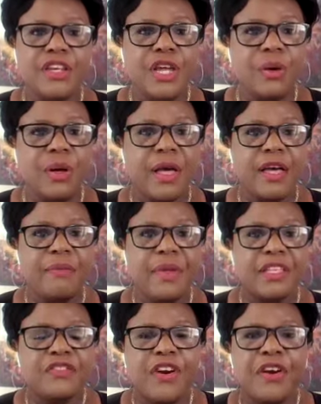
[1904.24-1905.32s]
you know, um,
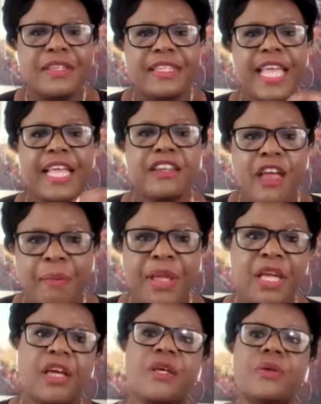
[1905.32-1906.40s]
as far as
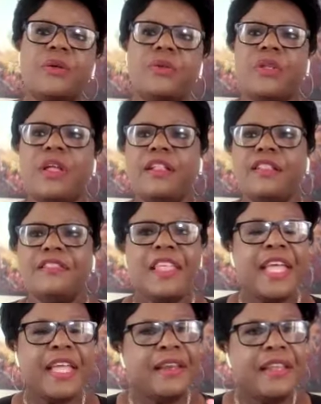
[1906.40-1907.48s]
economic goes,
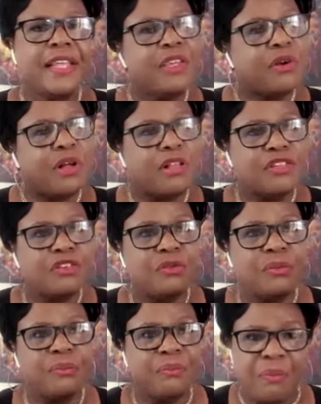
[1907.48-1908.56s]
then you're
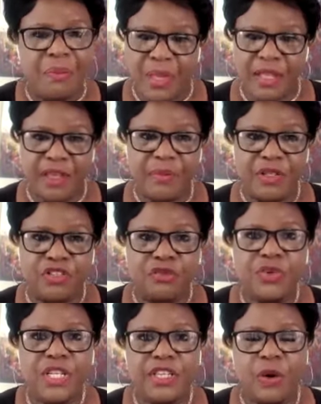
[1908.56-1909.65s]
also able to
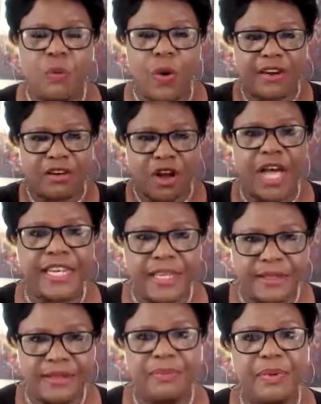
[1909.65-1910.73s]
reach a wider audience.